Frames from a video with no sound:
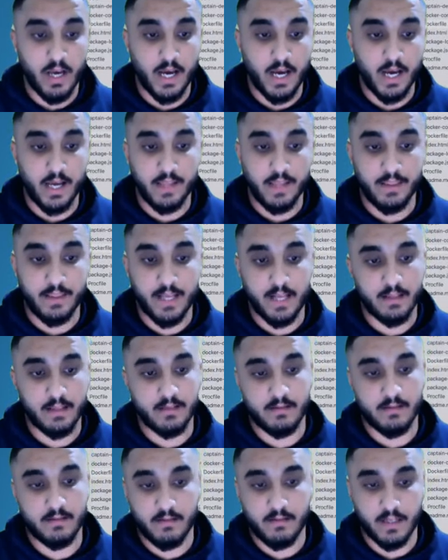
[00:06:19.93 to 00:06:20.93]
and
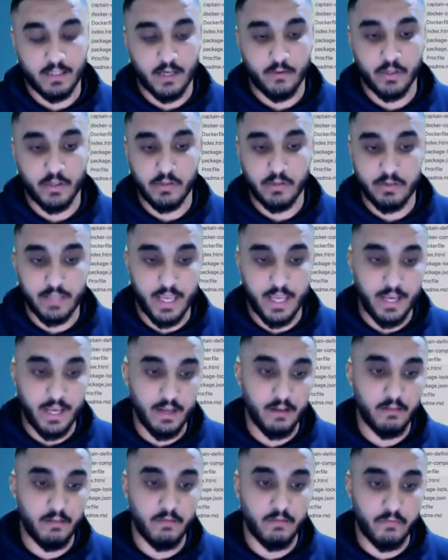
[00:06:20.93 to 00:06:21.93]
that's how you state
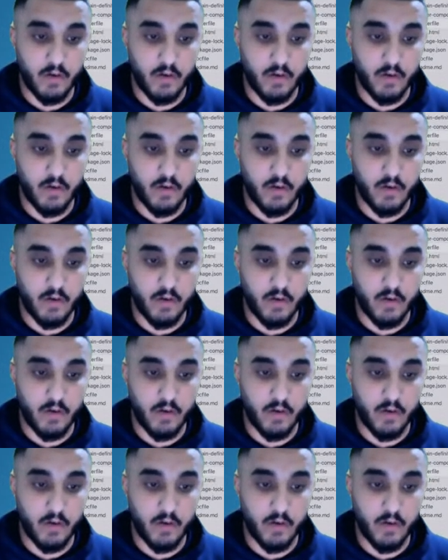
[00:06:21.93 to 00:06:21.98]
it,